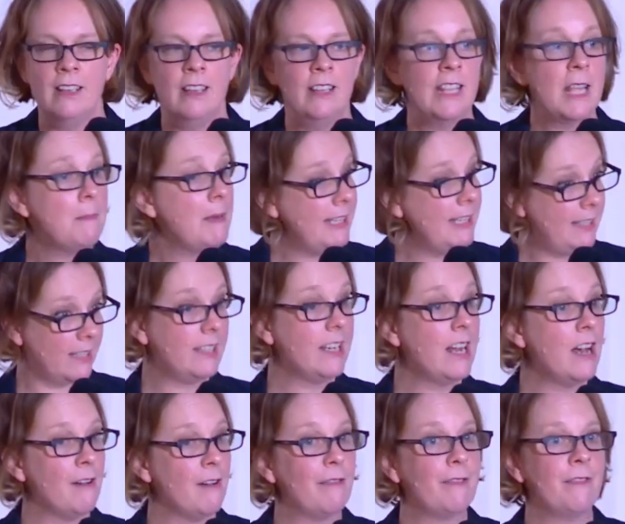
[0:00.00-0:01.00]
That means it's
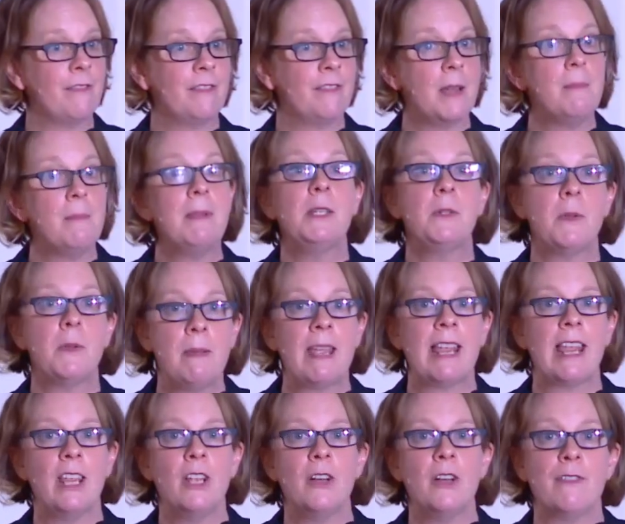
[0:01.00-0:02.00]
tough. That means we're
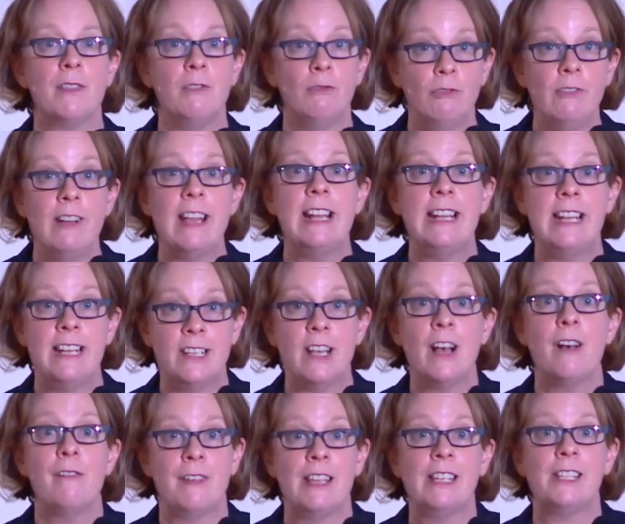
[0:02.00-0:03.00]
picking off the really
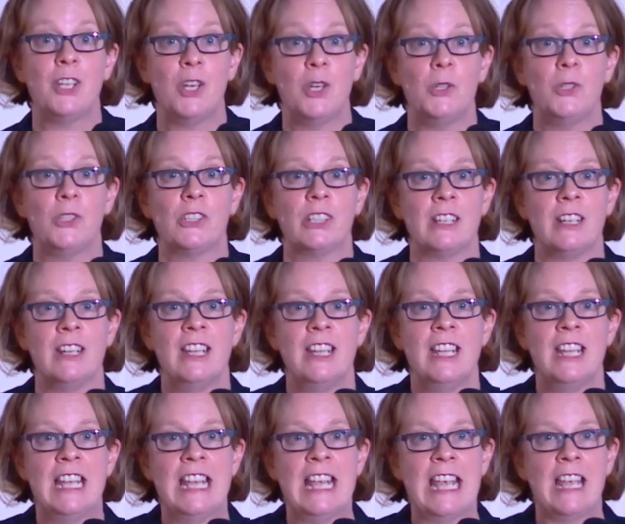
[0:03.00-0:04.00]
tough issues.
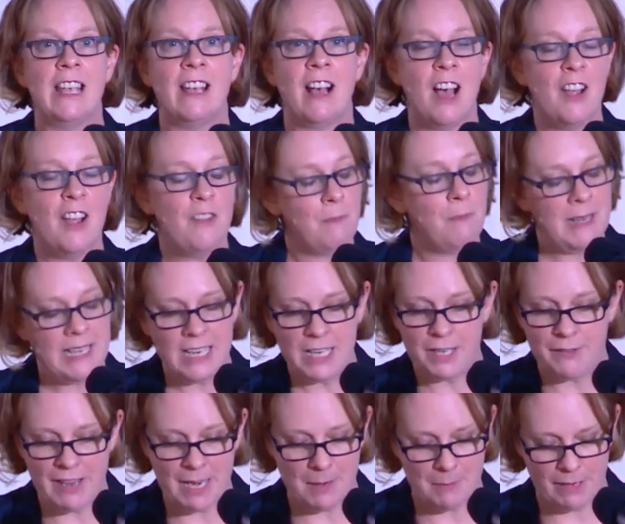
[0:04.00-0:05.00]
I've been in
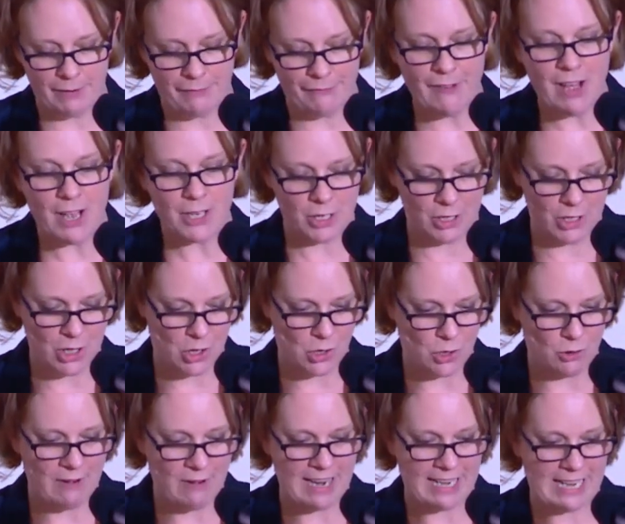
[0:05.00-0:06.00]
development far too long
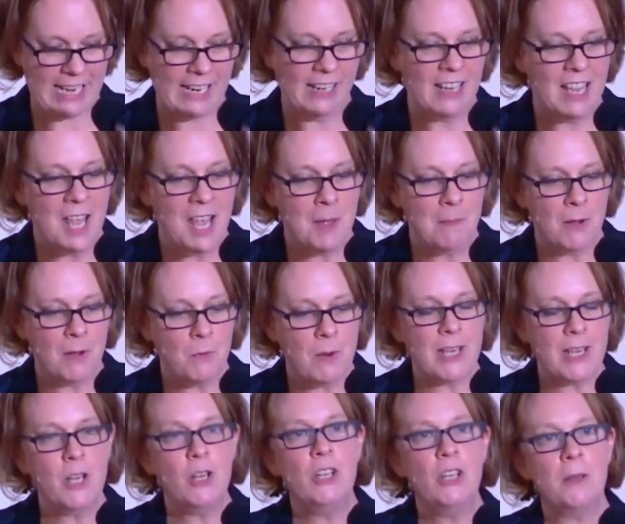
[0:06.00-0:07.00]
already, but
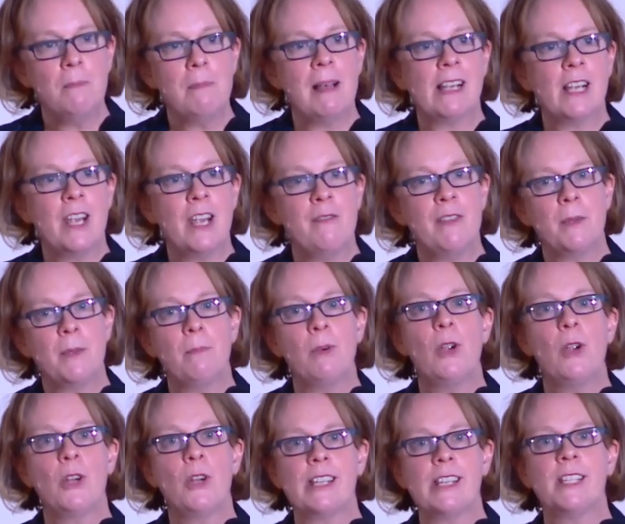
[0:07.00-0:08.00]
when you look back over the
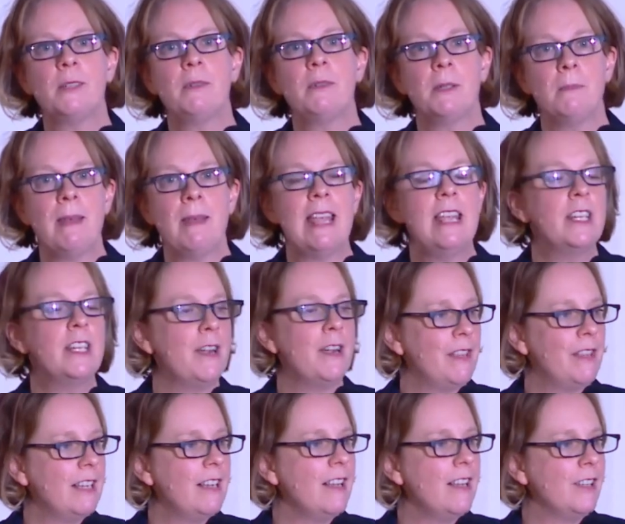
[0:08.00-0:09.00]
progress that was made
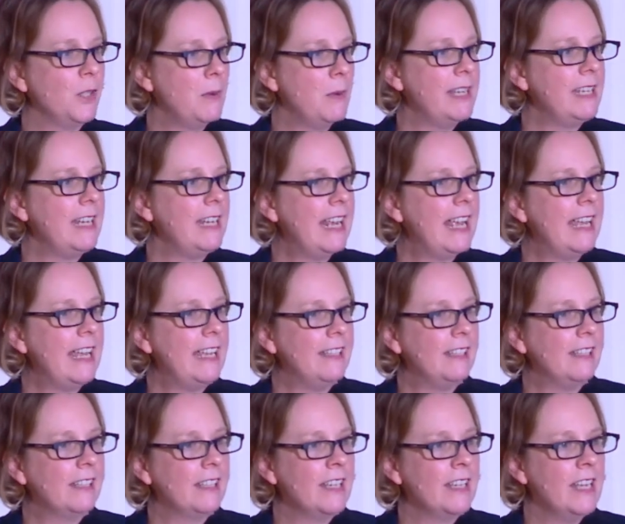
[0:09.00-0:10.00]
over the last 20
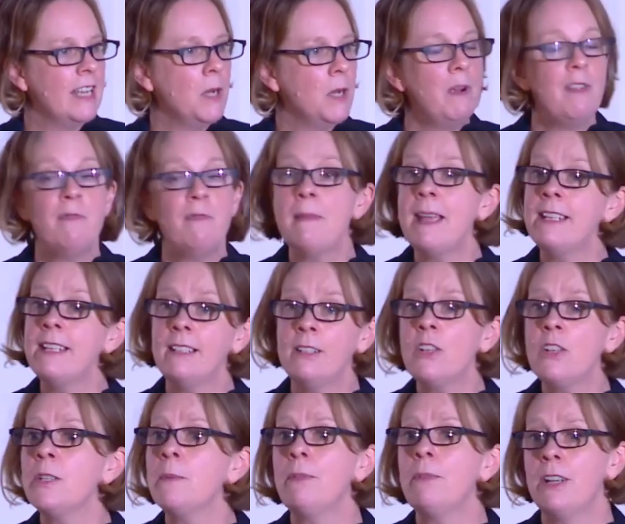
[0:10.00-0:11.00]
years, we've made a
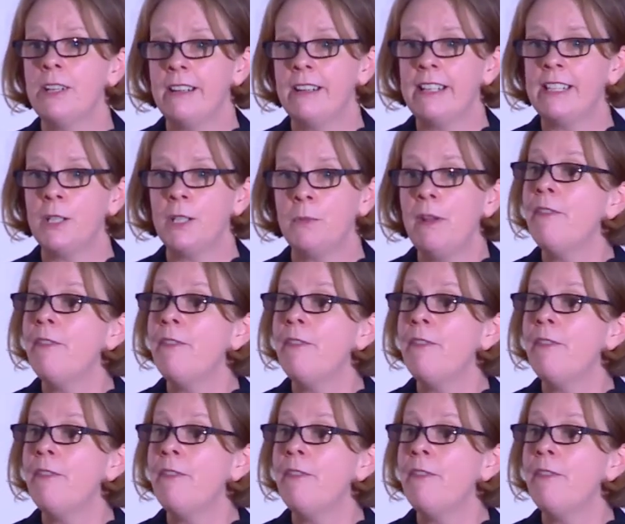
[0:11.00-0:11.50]
lot of progress.